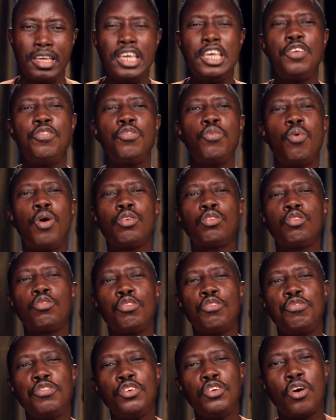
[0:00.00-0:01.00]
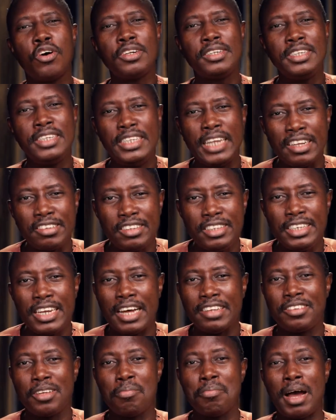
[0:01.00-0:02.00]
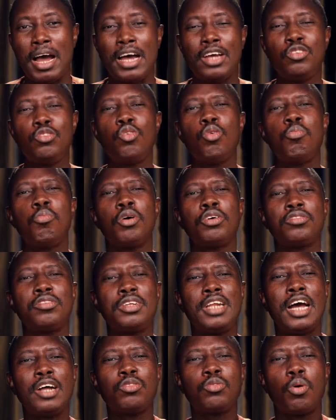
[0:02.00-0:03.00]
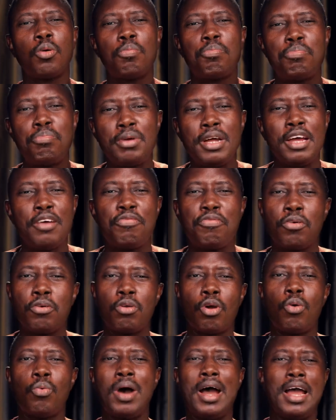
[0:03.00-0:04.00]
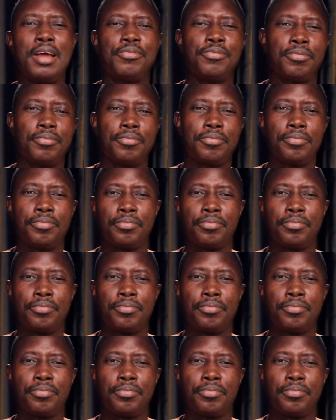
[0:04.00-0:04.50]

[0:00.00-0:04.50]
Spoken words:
If you want to fulfill your destiny as a man, you must learn to pray for your wife.